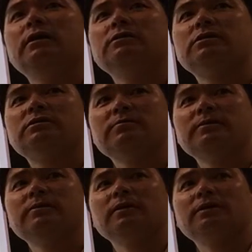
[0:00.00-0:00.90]
And so some
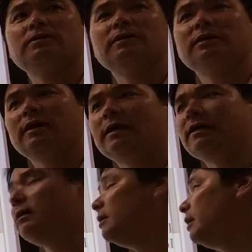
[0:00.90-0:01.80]
people actually
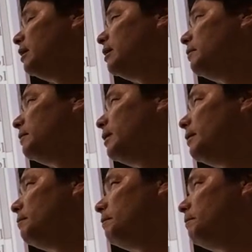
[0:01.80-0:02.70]
end up, end up
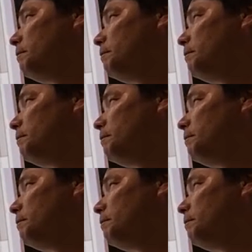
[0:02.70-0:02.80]
um,